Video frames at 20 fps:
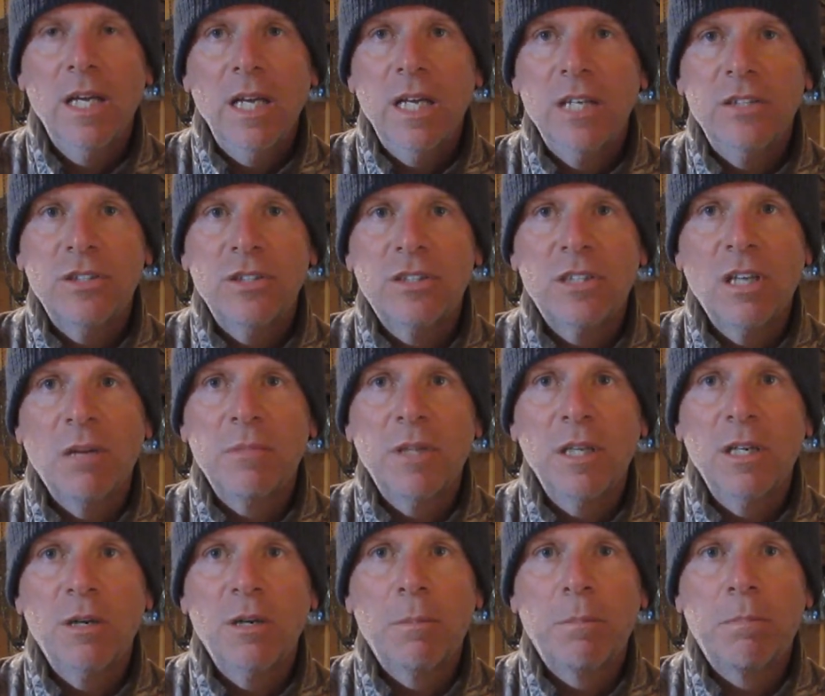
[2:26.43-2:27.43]
is just
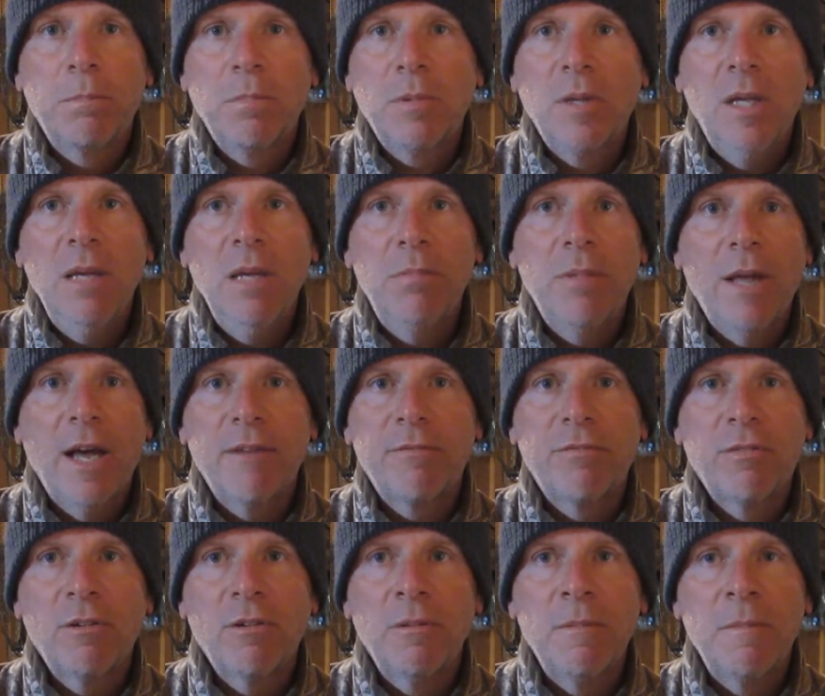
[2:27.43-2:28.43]
something to keep that
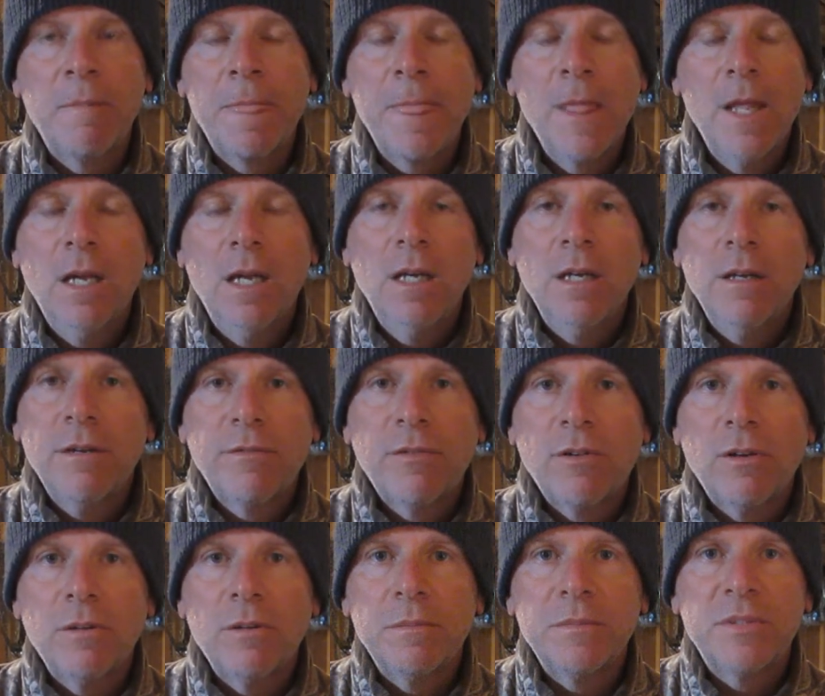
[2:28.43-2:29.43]
from
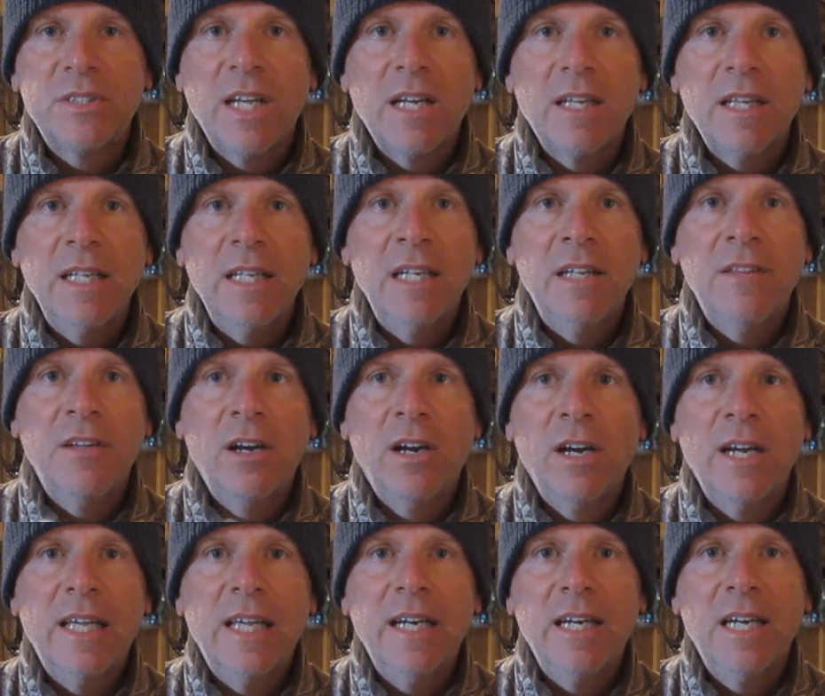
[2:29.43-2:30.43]
settling in there
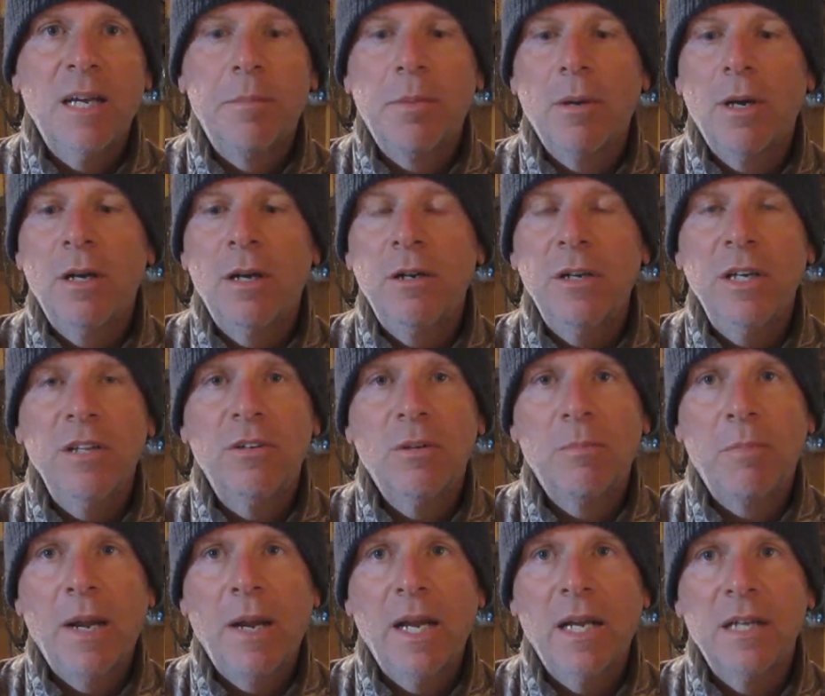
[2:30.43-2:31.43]
and getting up underneath your
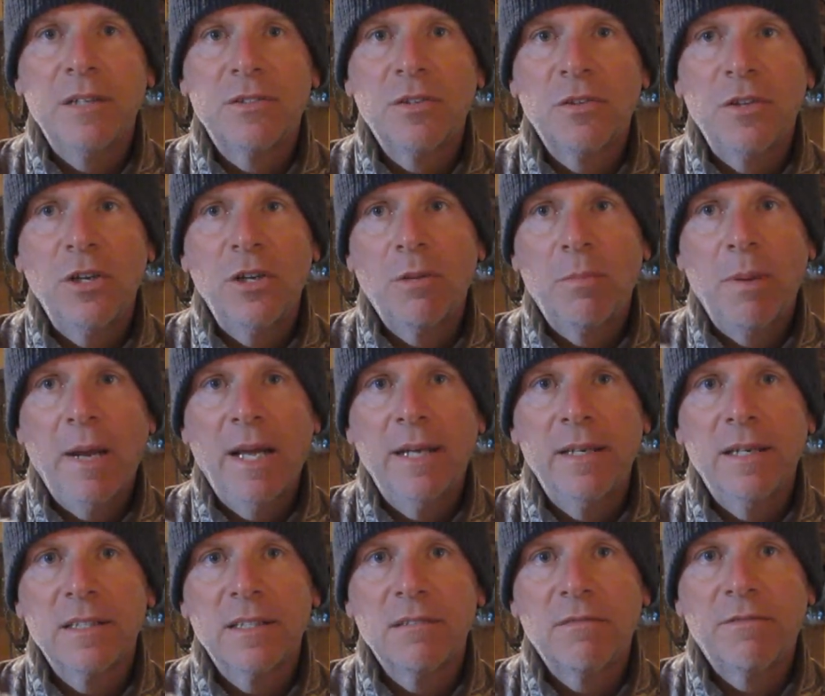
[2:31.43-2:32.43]
pan so that your pan
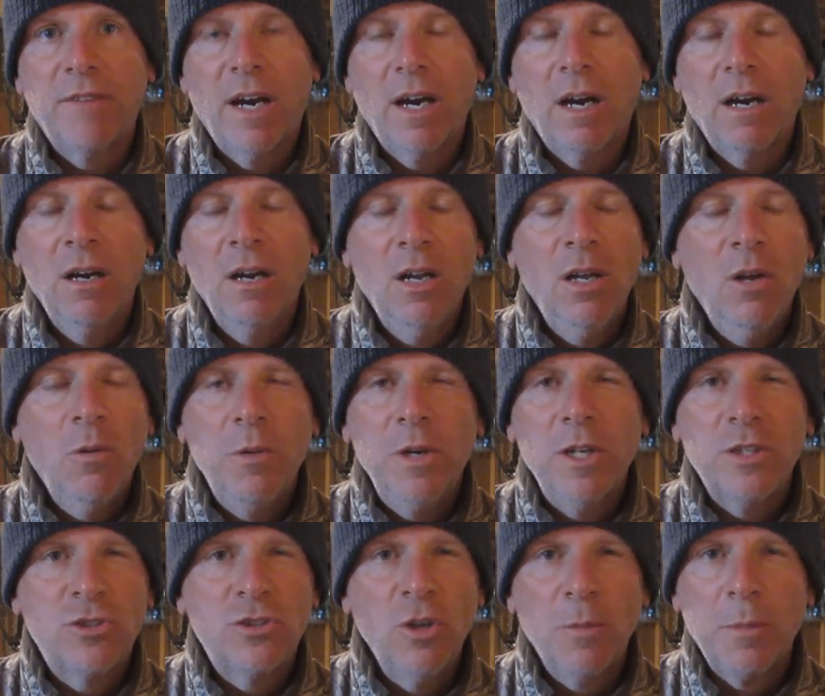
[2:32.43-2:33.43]
doesn't fire. When
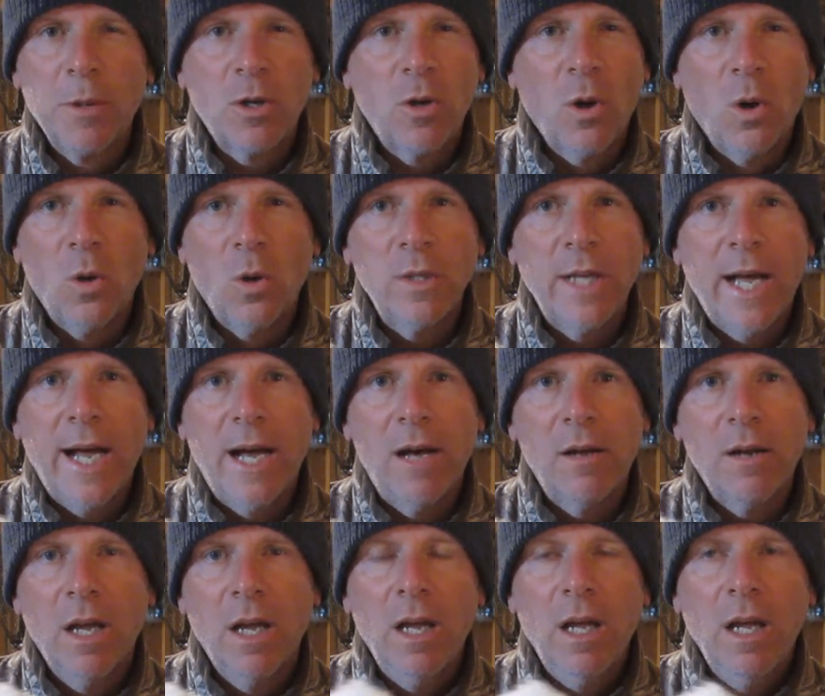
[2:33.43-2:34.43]
it's super cold
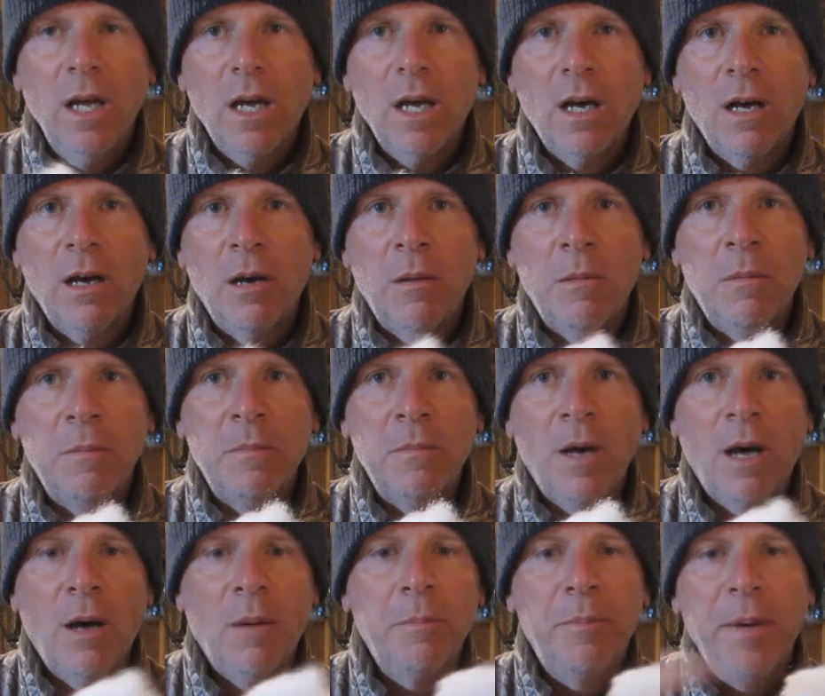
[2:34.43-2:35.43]
out,
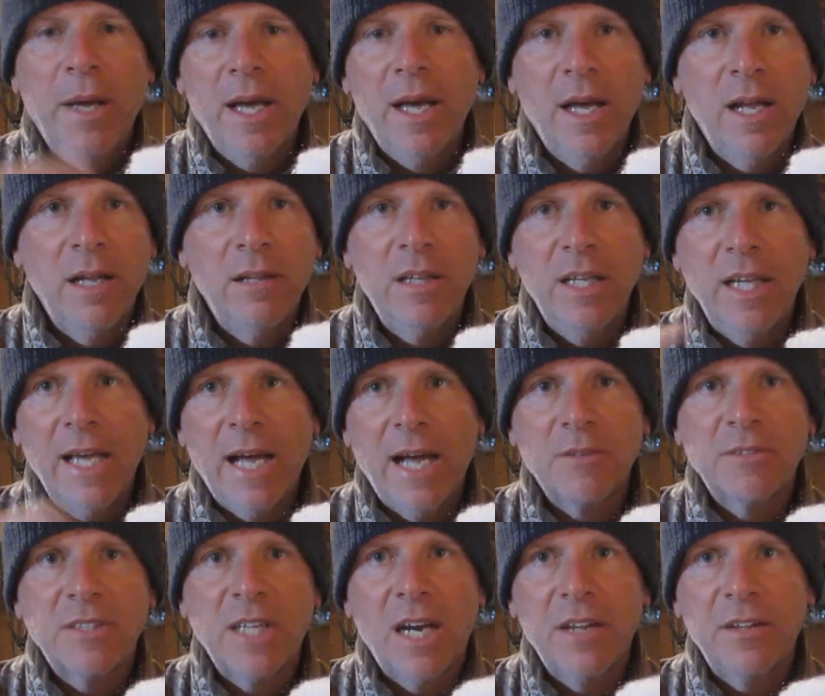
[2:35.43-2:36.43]
I'll bed the
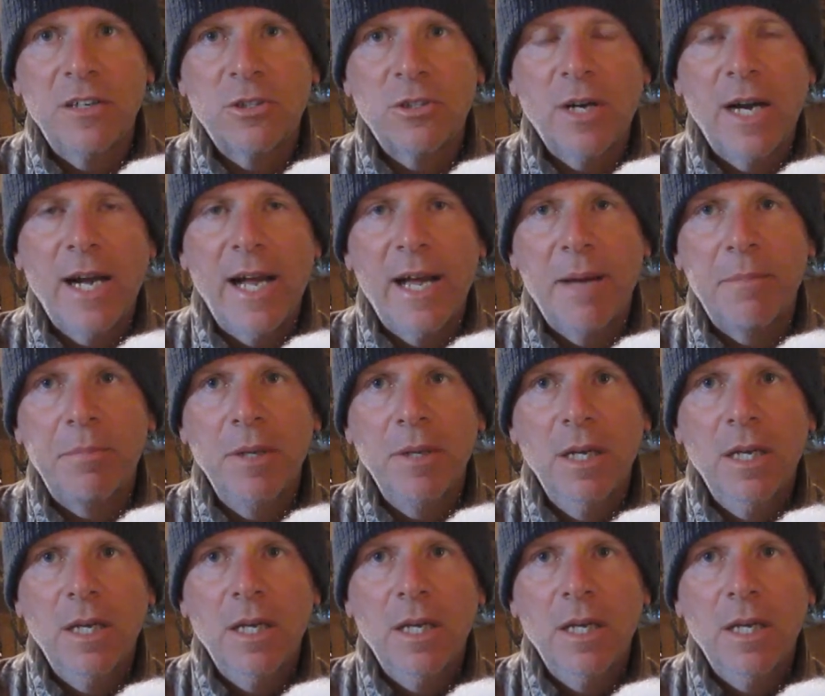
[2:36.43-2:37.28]
outside of the trap